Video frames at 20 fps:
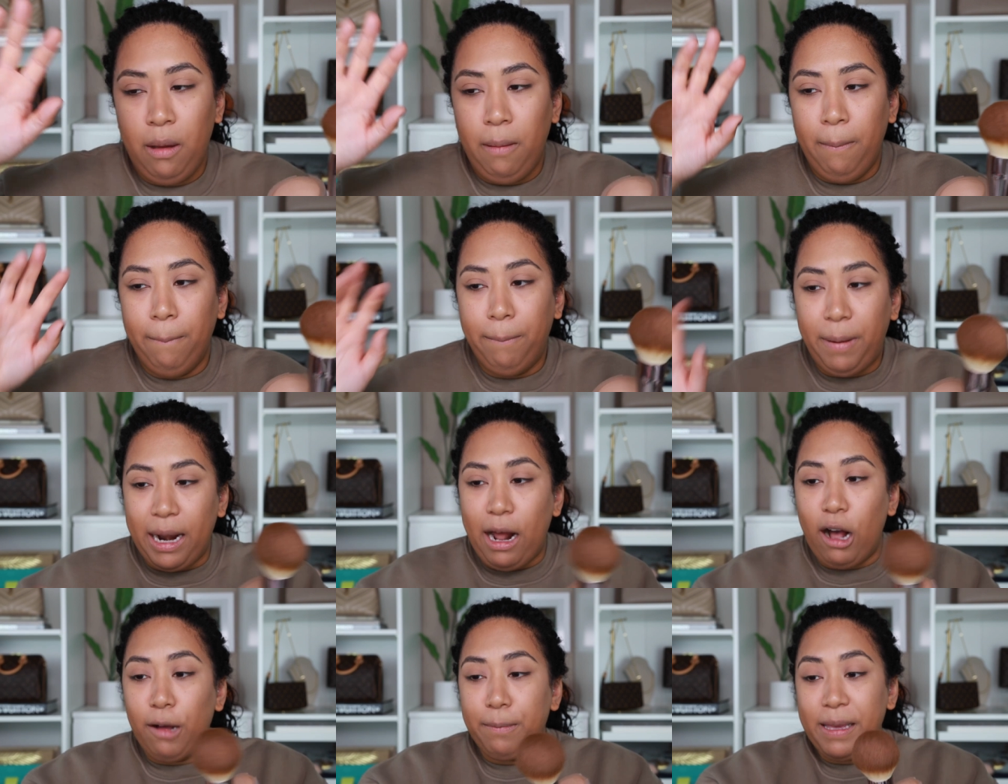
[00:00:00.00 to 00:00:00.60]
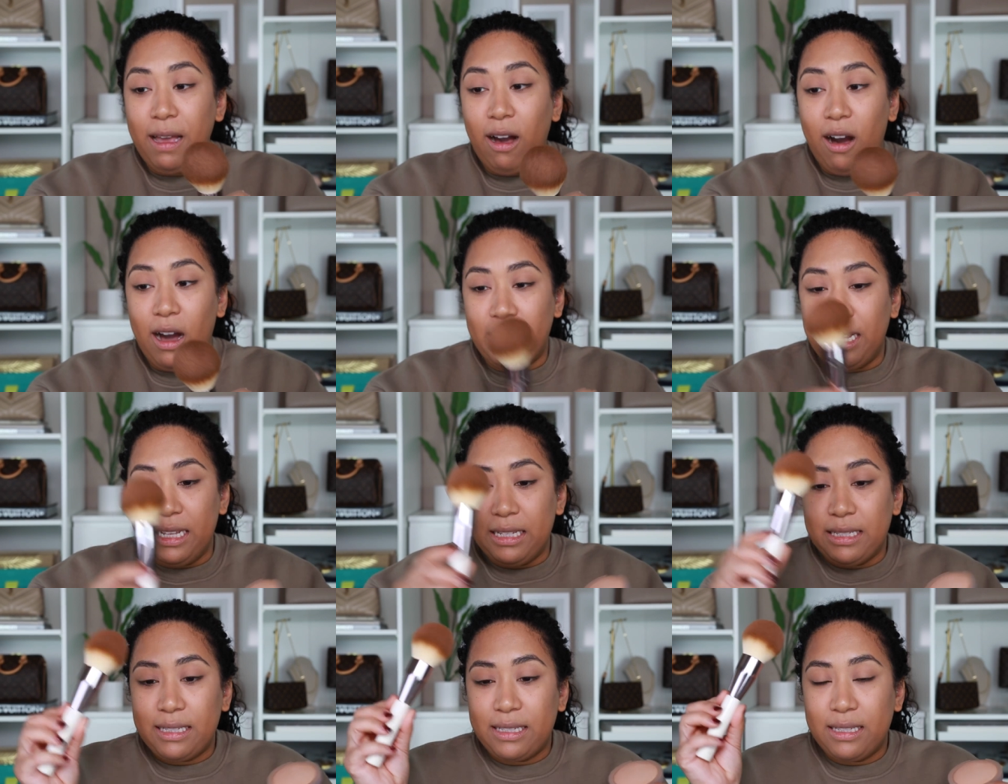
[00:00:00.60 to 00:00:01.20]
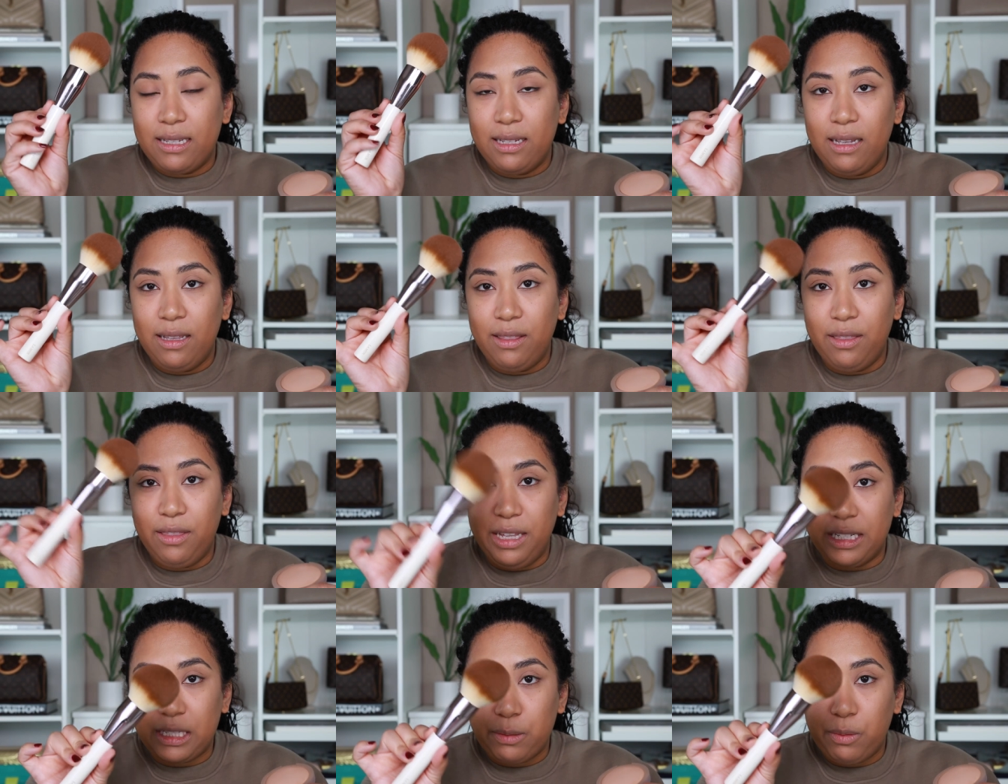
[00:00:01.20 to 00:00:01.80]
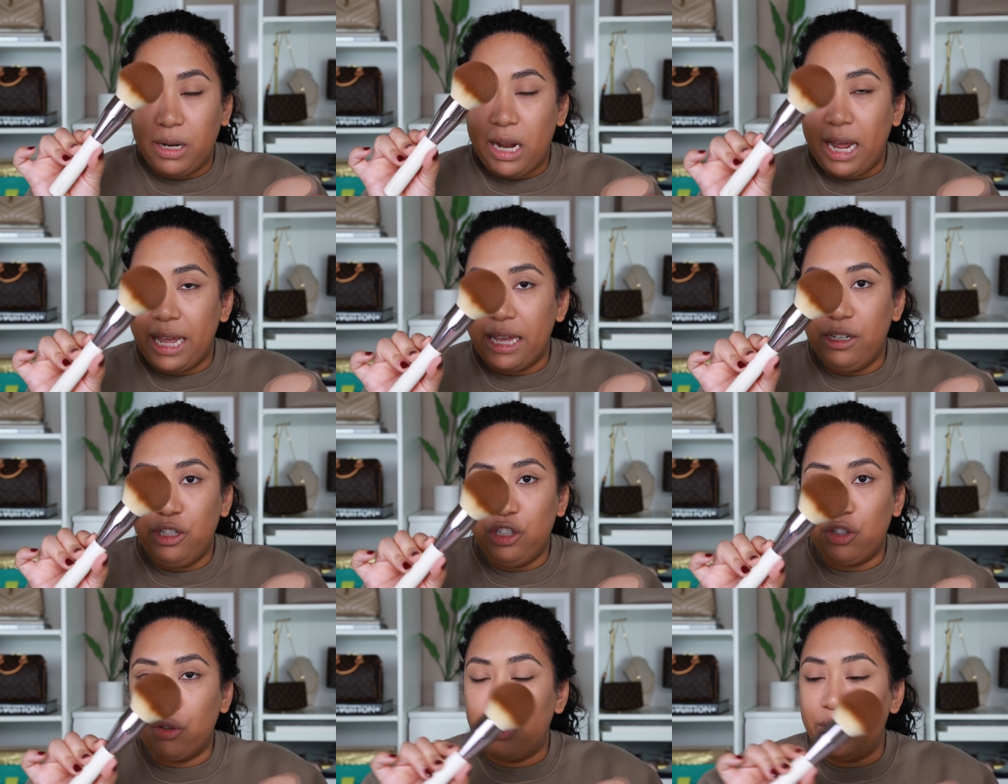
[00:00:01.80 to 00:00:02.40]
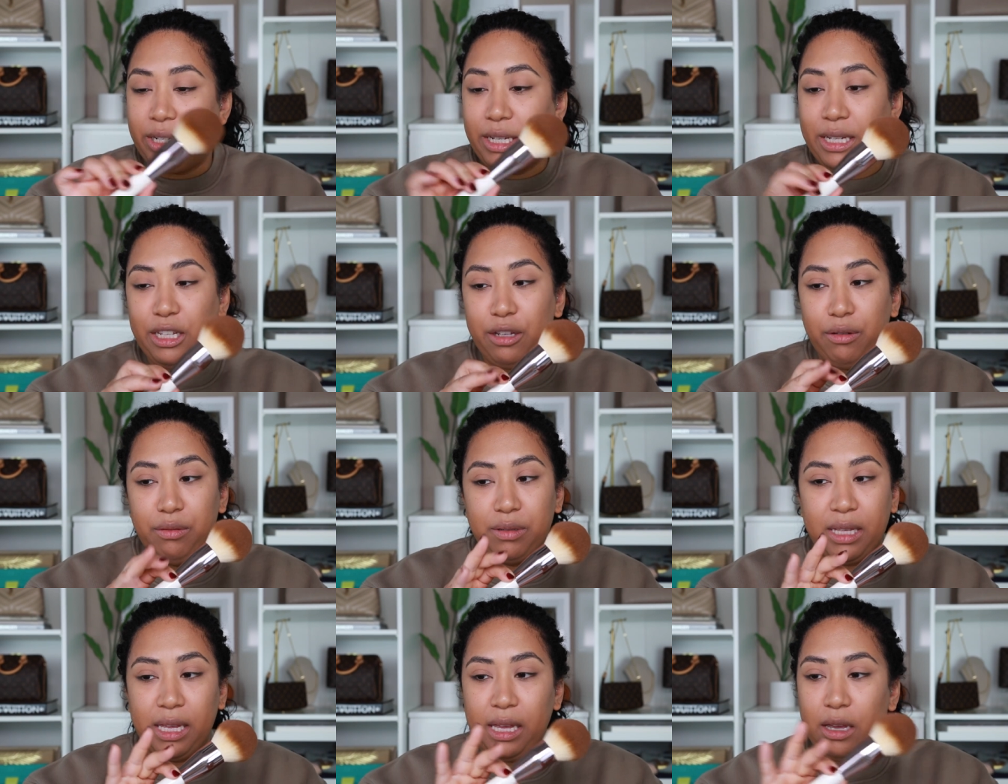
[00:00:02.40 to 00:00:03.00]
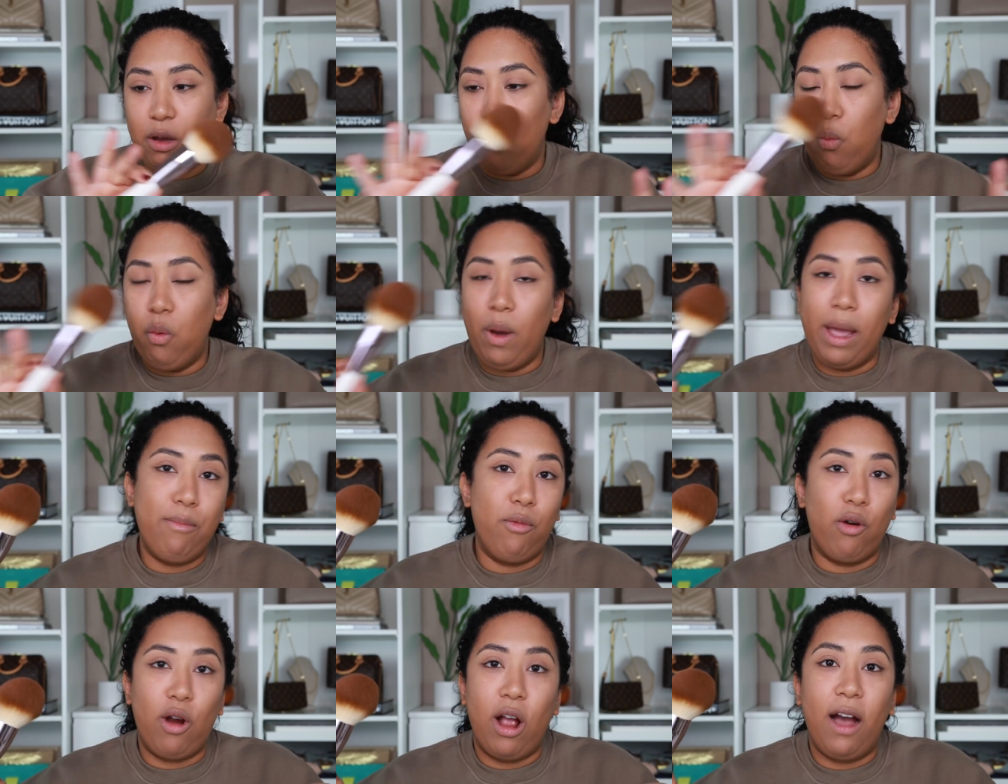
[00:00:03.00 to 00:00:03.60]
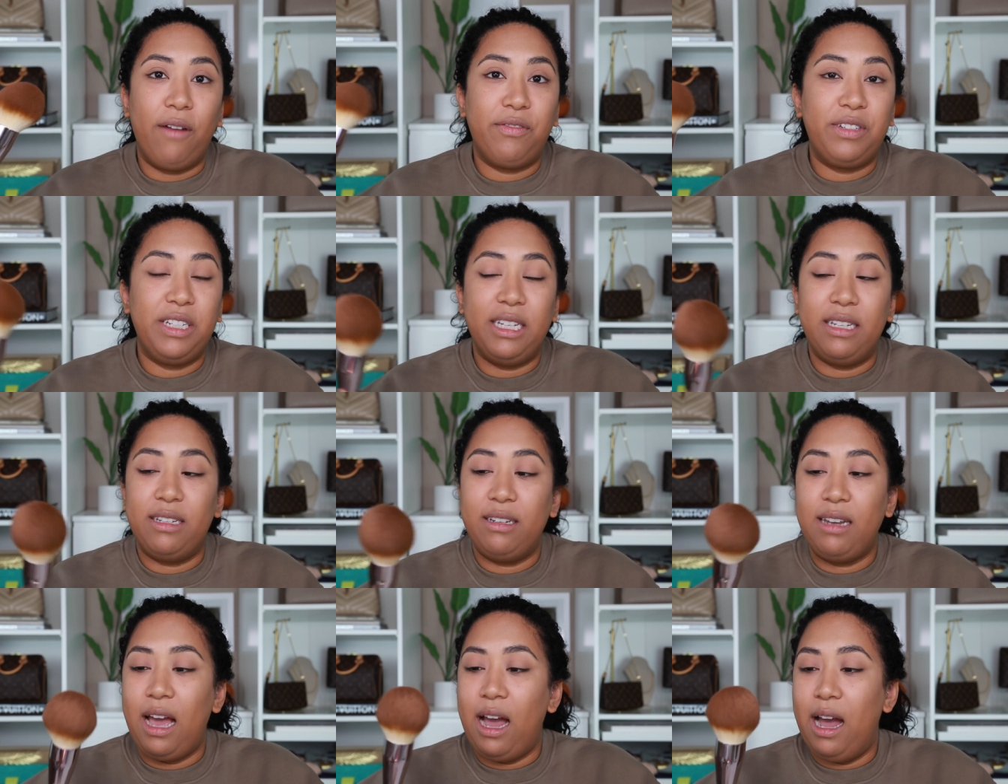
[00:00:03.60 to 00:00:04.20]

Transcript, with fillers: but I'll be honest, this one I enjoy using way more often.